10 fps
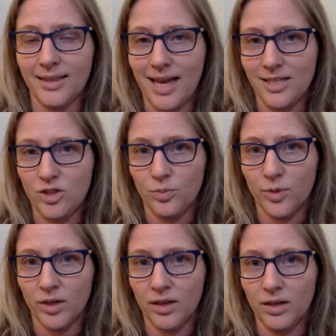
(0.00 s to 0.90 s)
that
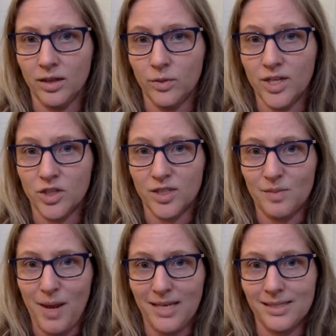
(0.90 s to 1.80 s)
supralaryngeal
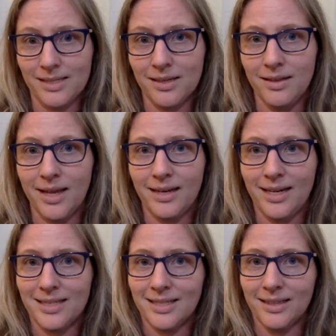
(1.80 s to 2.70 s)
space that
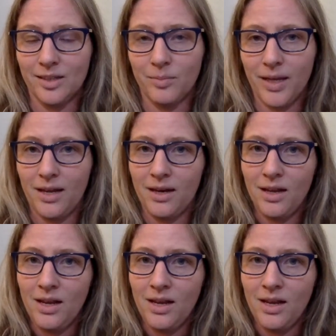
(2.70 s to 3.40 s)
gets a little bit,